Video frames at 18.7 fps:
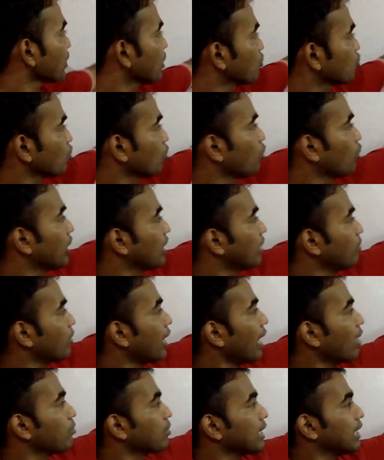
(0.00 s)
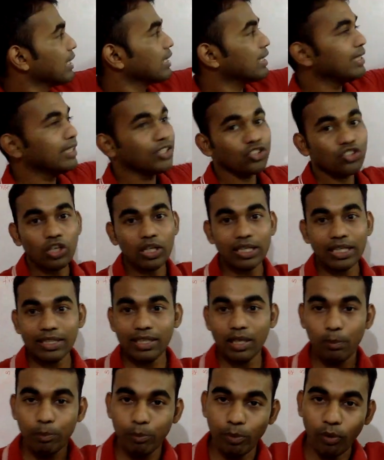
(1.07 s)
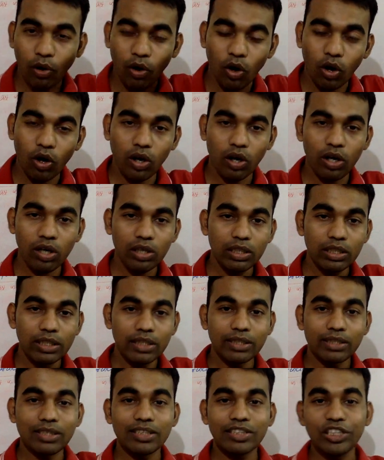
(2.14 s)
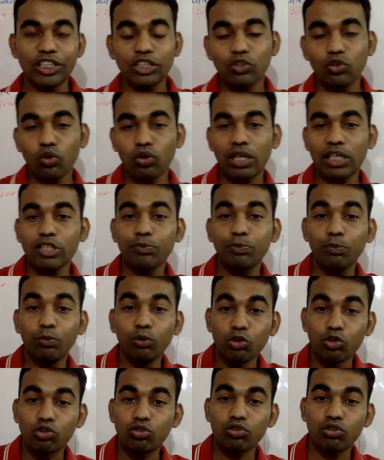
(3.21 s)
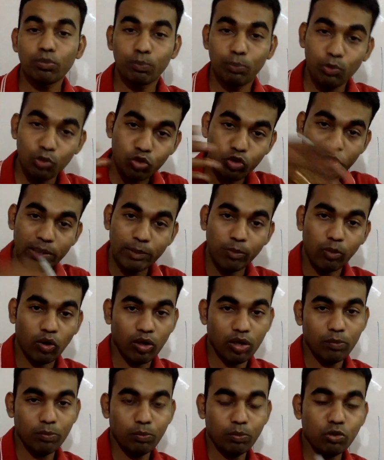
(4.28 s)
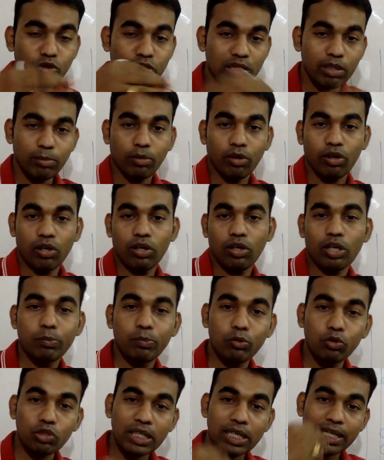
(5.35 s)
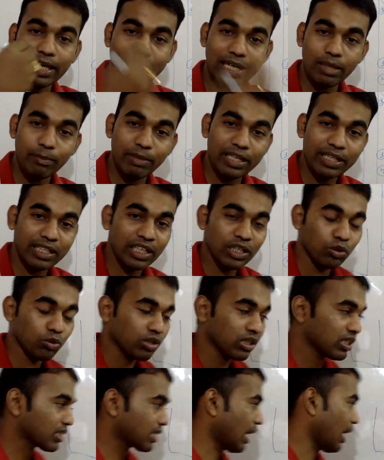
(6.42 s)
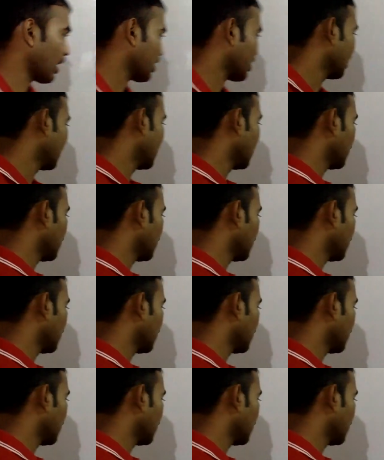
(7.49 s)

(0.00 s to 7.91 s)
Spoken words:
So whenever I am telling inserting a ball, this is known as push a ball, or push an element into the stack.